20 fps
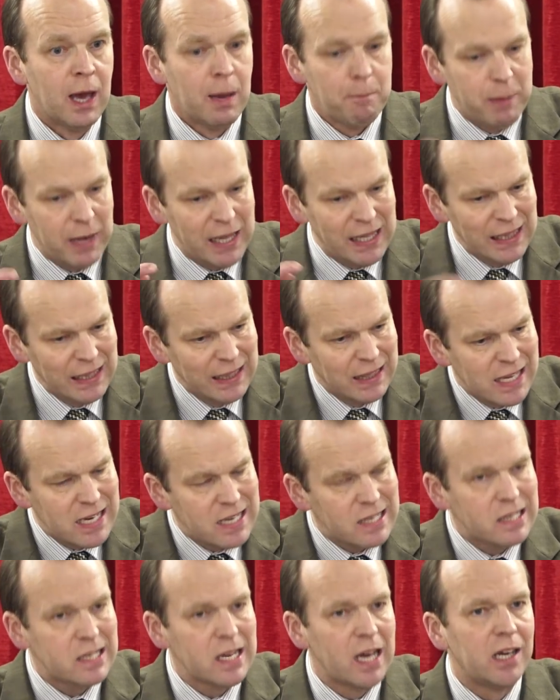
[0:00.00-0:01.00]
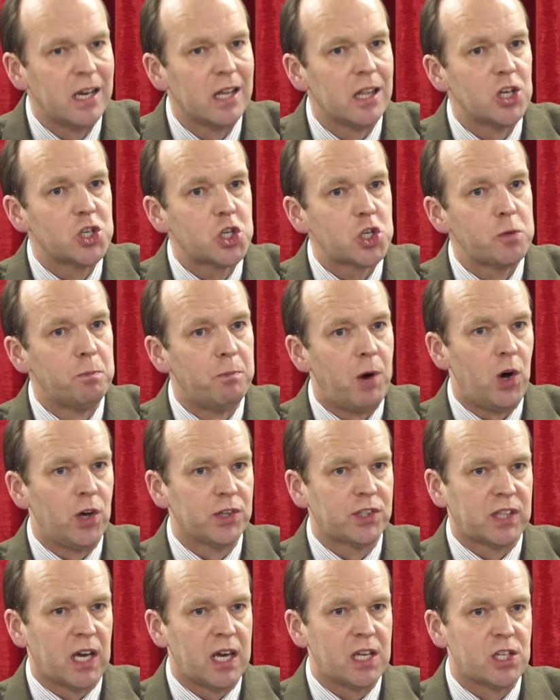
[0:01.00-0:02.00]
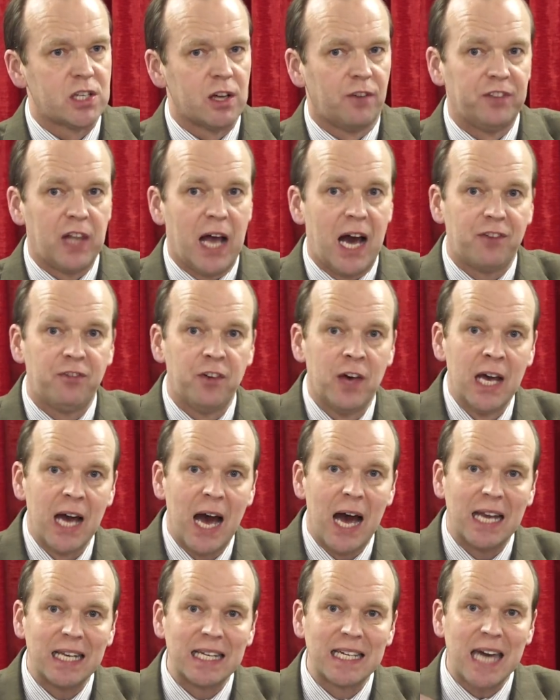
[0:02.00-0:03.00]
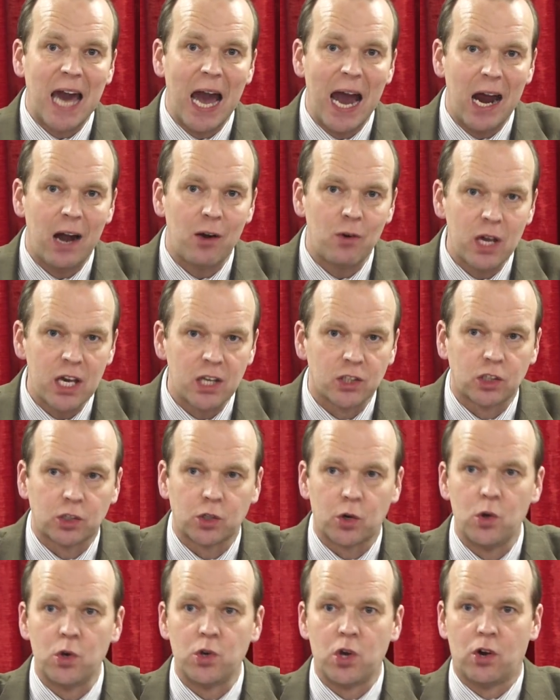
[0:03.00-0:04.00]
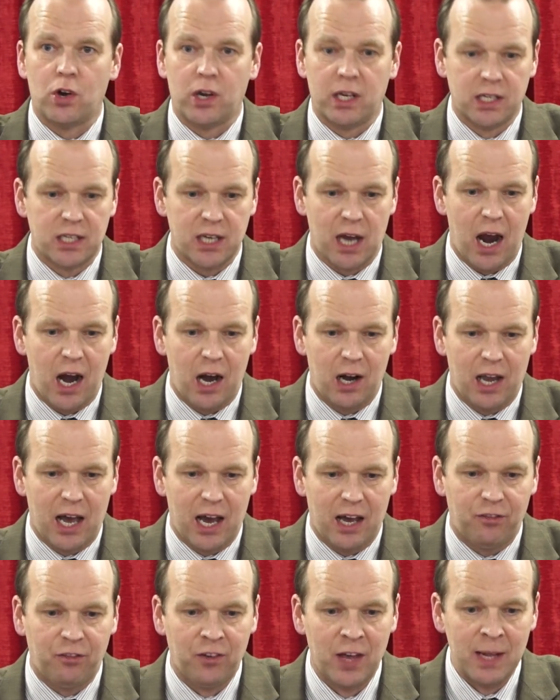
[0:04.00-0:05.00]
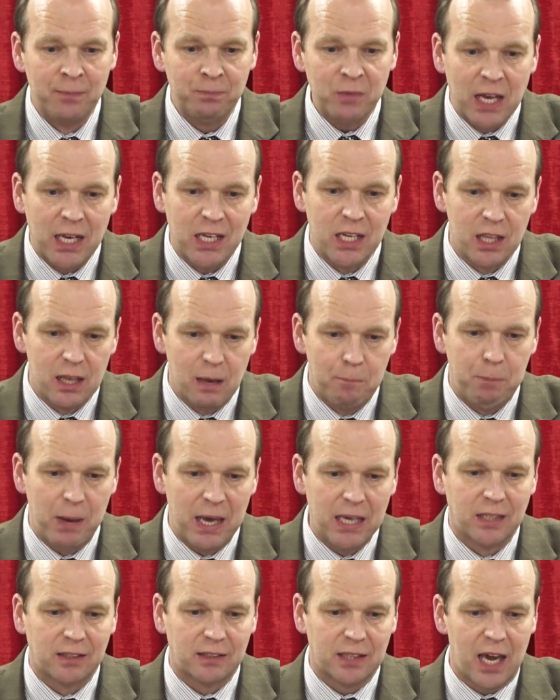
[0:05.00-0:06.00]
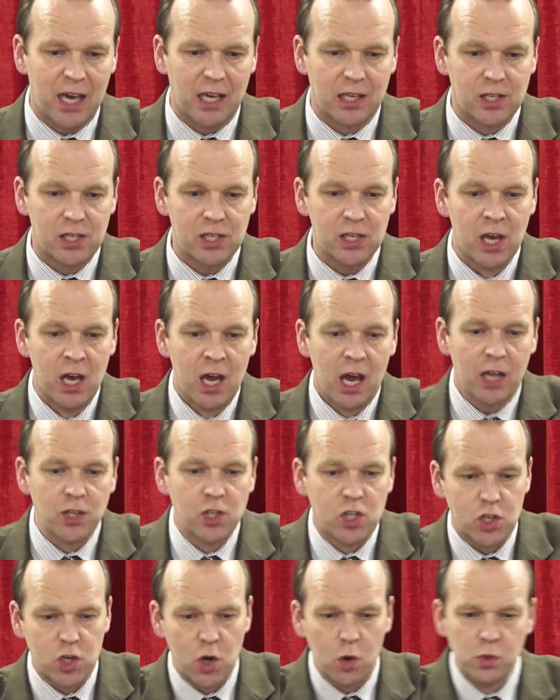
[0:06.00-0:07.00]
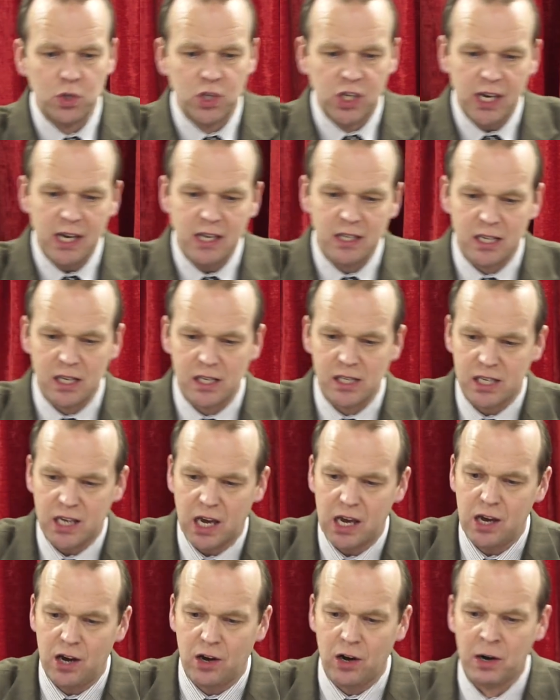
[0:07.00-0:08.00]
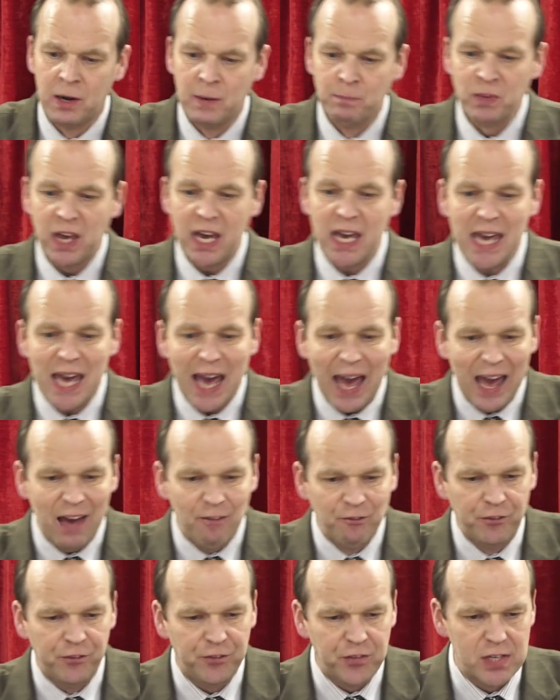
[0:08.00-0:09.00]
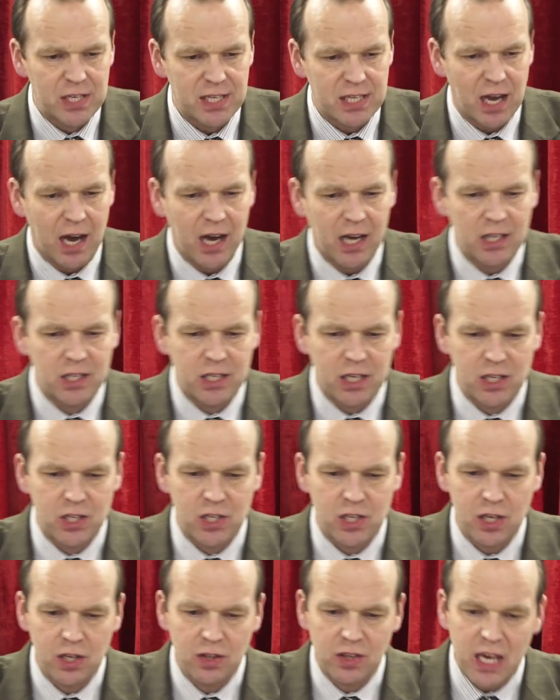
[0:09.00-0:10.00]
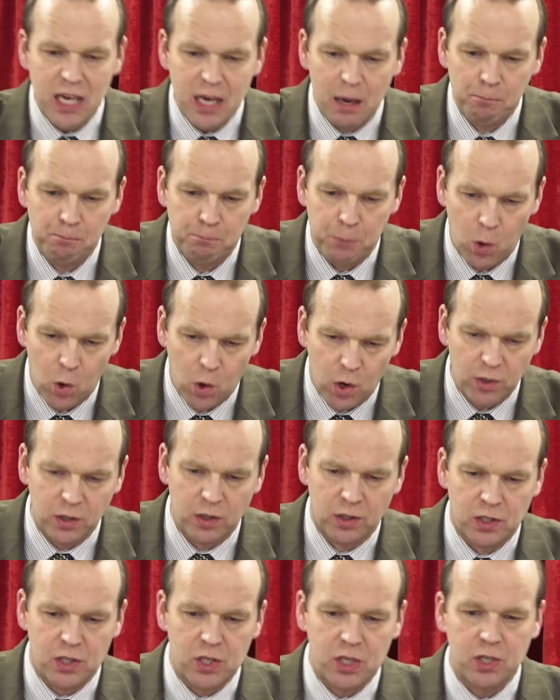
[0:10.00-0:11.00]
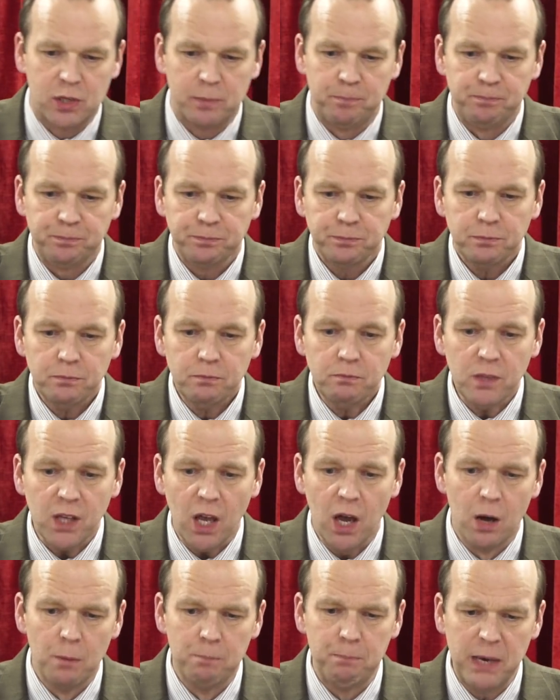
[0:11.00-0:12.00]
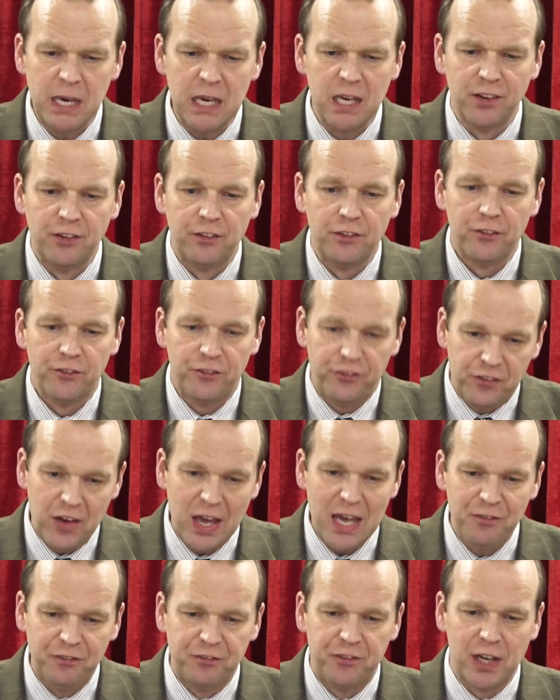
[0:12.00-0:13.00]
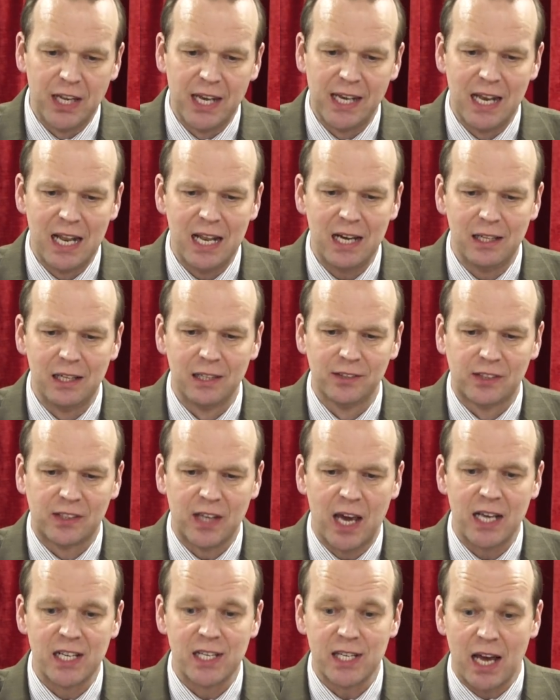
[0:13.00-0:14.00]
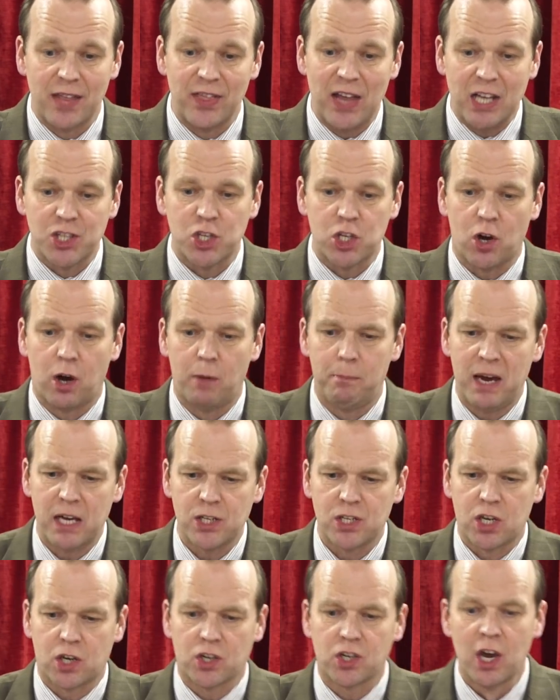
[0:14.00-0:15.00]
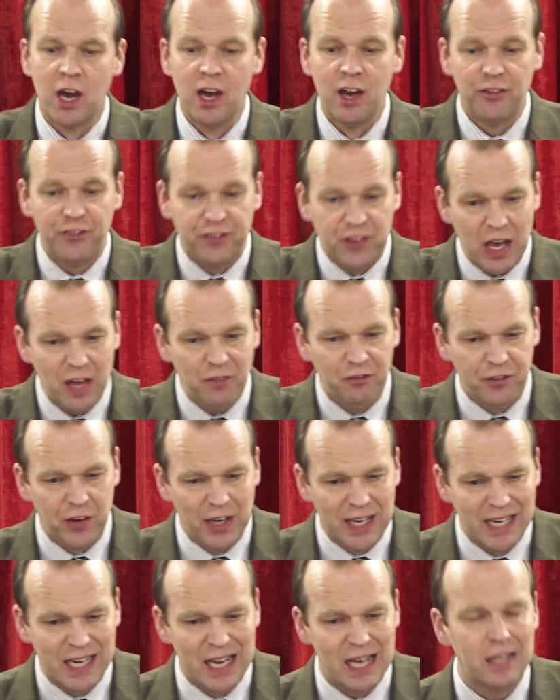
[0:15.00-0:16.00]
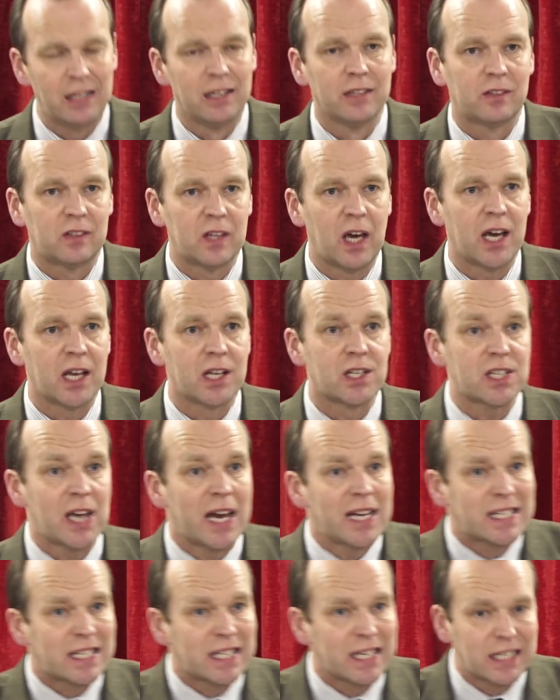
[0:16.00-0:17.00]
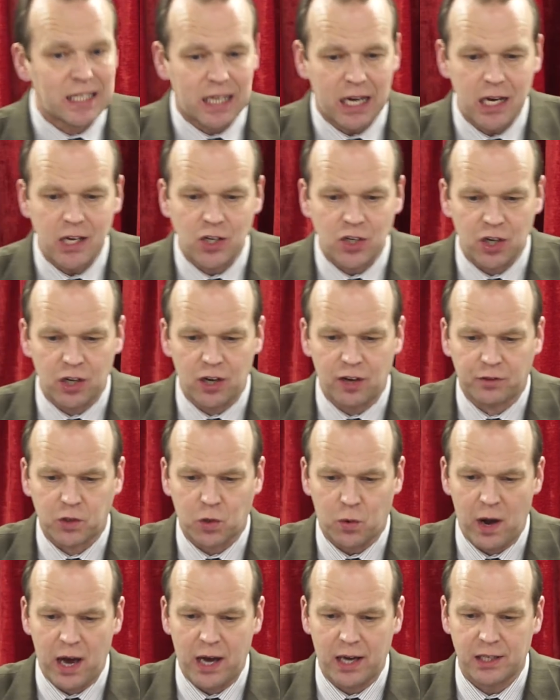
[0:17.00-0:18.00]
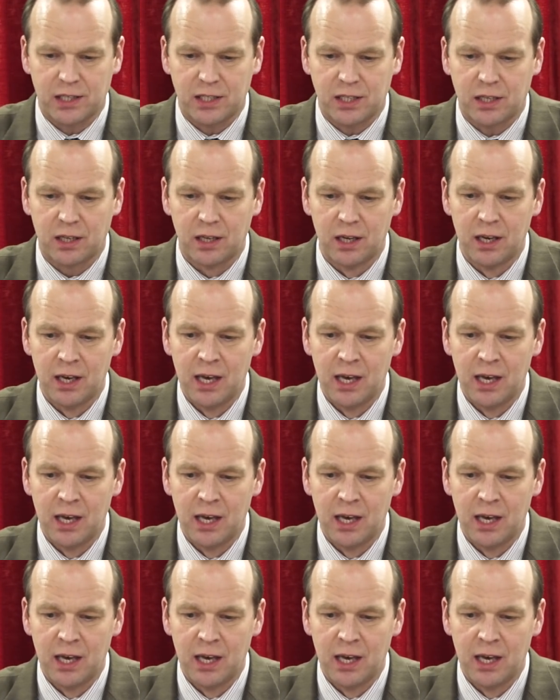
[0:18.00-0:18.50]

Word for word: Build this into the small things of life and carry it through your entire life into the big things. And so Jesus here, he emphasizes the importance of being faithful in little things. And that's our message faithful in little things. It's the teaching of Christ.